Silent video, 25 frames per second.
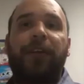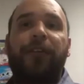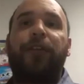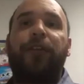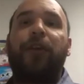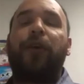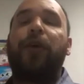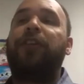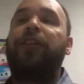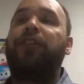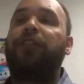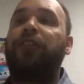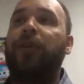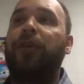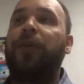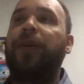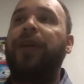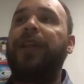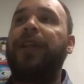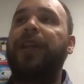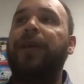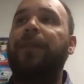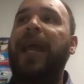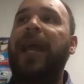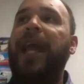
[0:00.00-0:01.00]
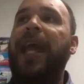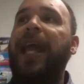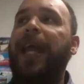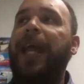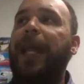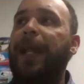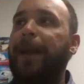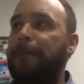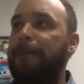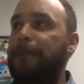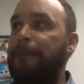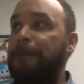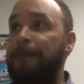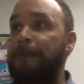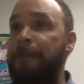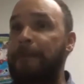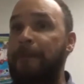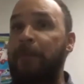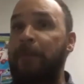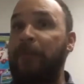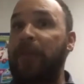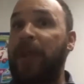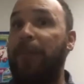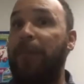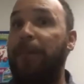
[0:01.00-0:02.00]
So it's showing them, hey,
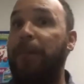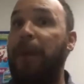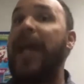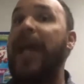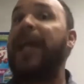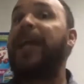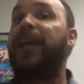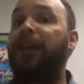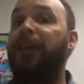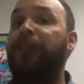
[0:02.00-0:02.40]
my